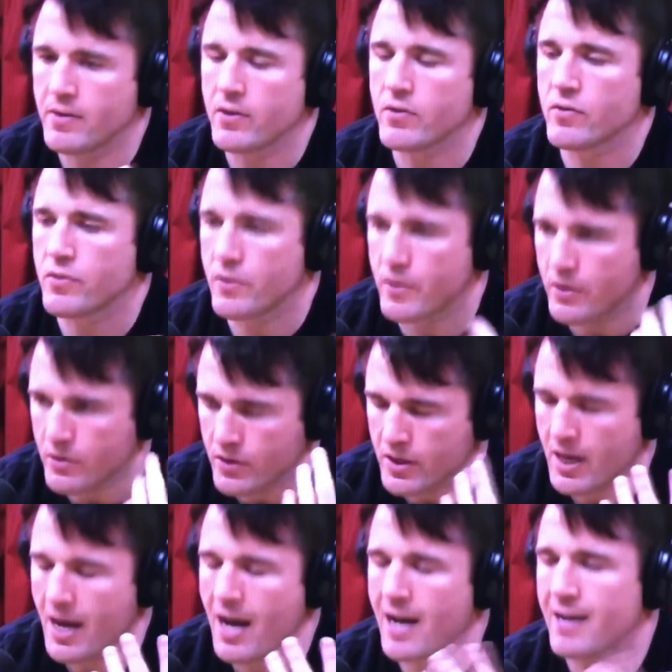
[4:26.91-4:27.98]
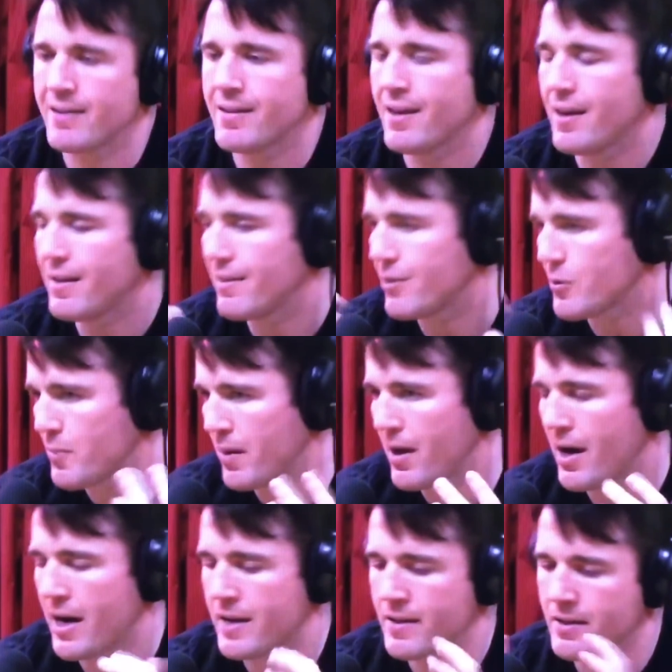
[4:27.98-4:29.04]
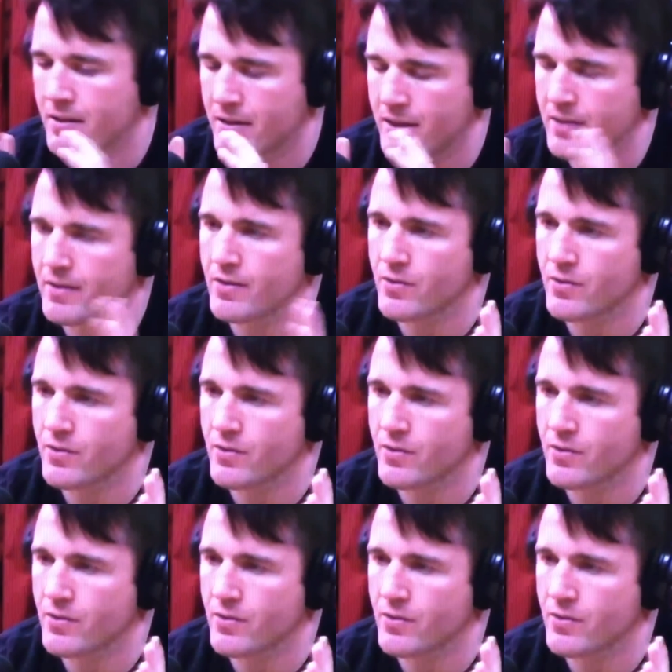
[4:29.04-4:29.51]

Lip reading: There's content, there's behind the scenes.